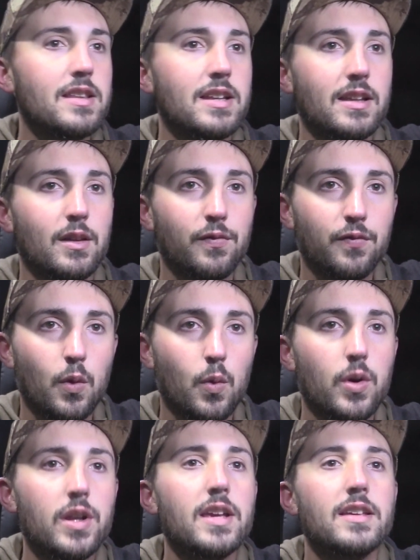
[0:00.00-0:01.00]
then he's
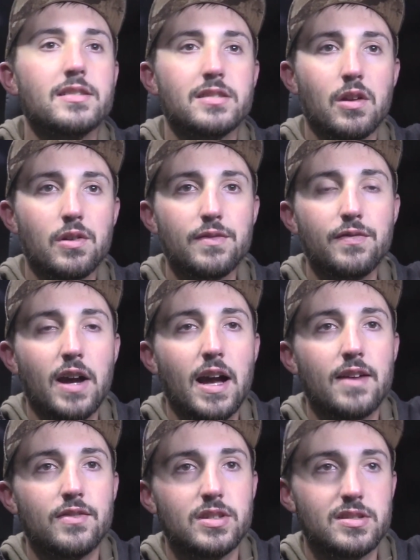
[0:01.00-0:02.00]
40, he's
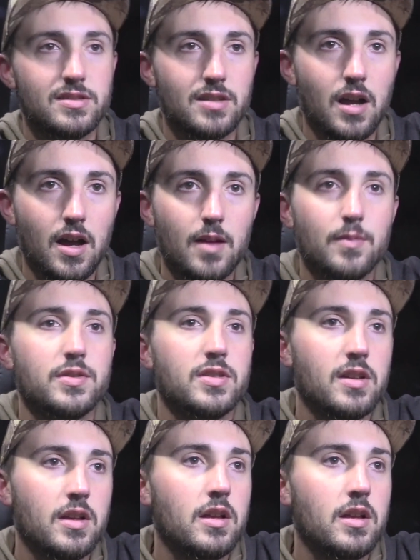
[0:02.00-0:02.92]
35, he stops,